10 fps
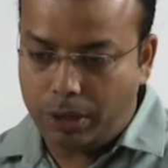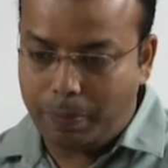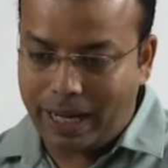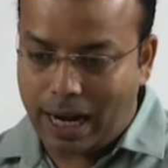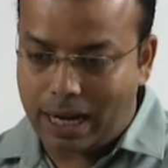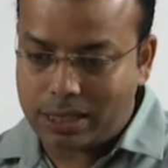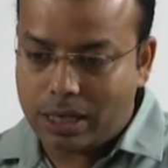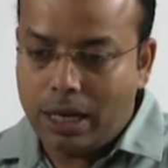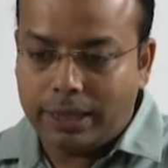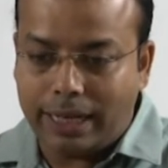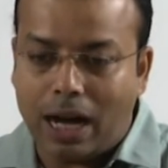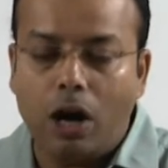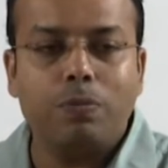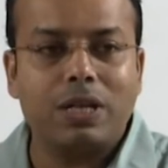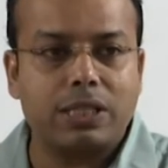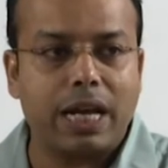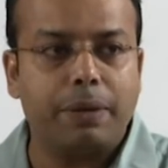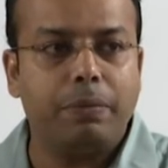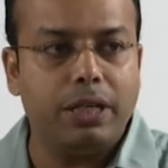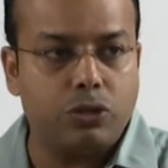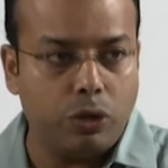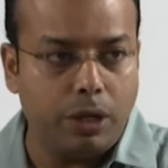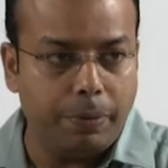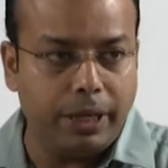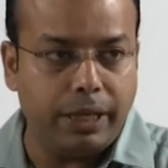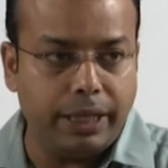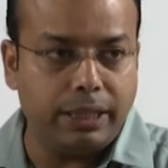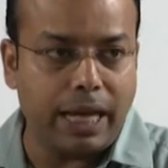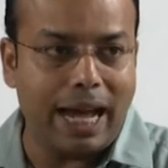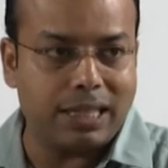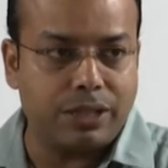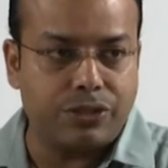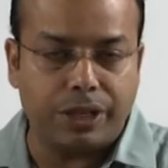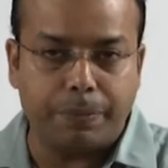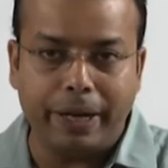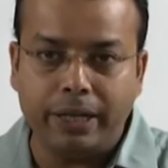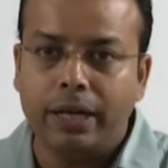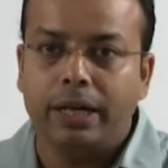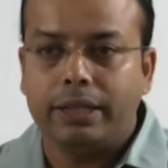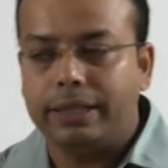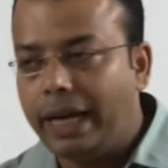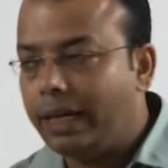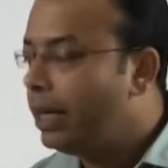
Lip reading: by us, that how much time it will be in the acid treatment, then